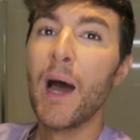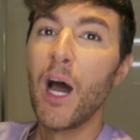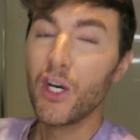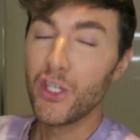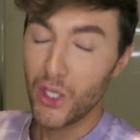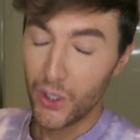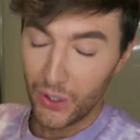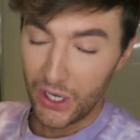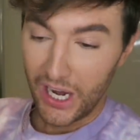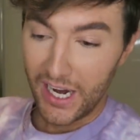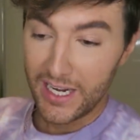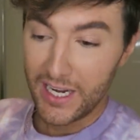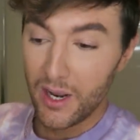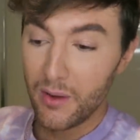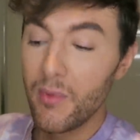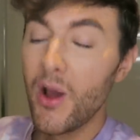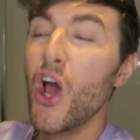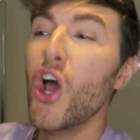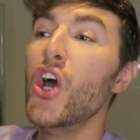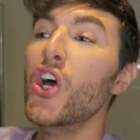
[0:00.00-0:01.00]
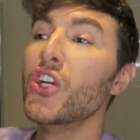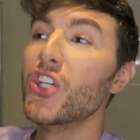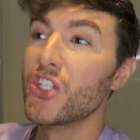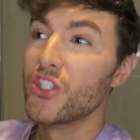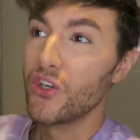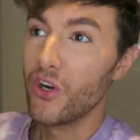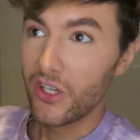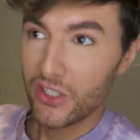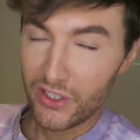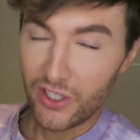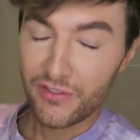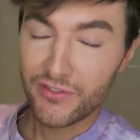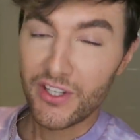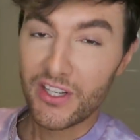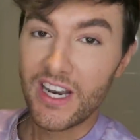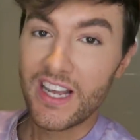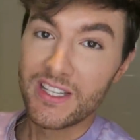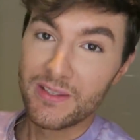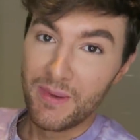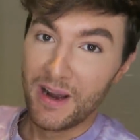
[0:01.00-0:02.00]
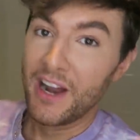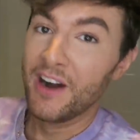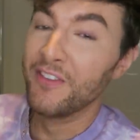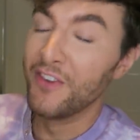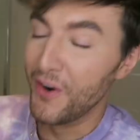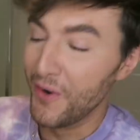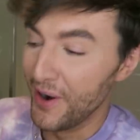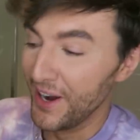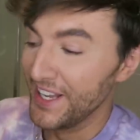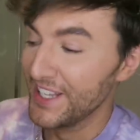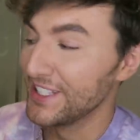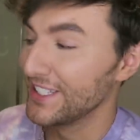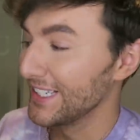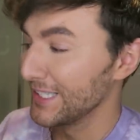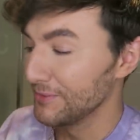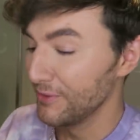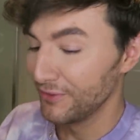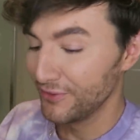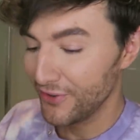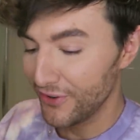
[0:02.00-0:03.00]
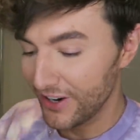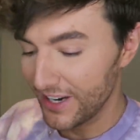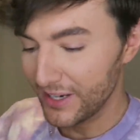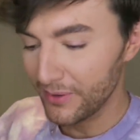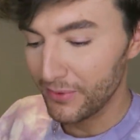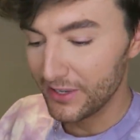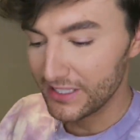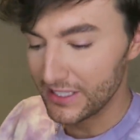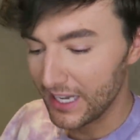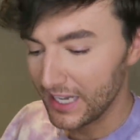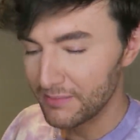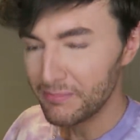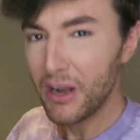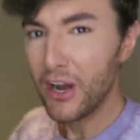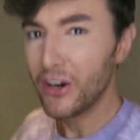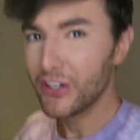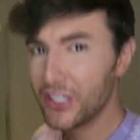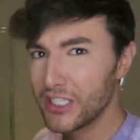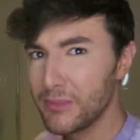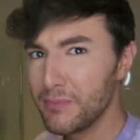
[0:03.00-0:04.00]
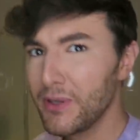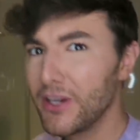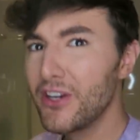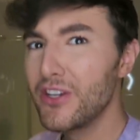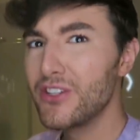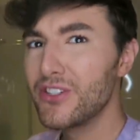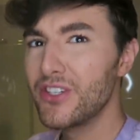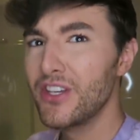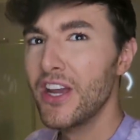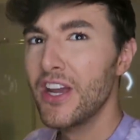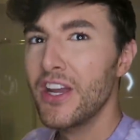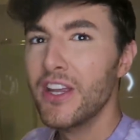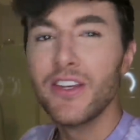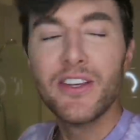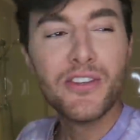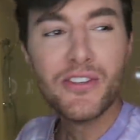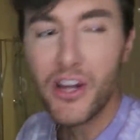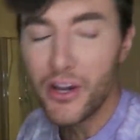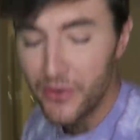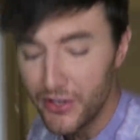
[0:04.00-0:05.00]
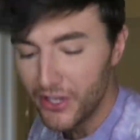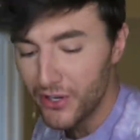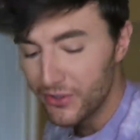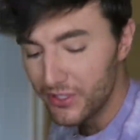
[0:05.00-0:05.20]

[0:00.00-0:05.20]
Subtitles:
I do clean them, just not as often as my other ones. Just before anyone's like, Mark, just because you don't